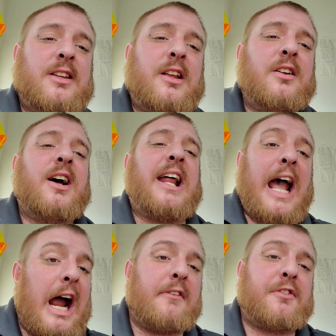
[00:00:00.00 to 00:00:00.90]
They're not
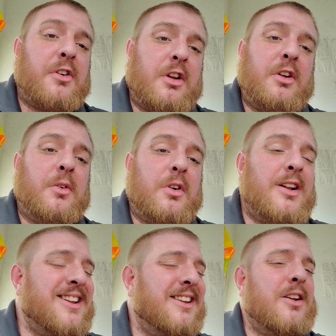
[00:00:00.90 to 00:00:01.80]
after you. Uh,
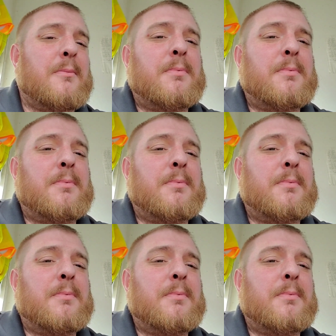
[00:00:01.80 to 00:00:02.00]
nope.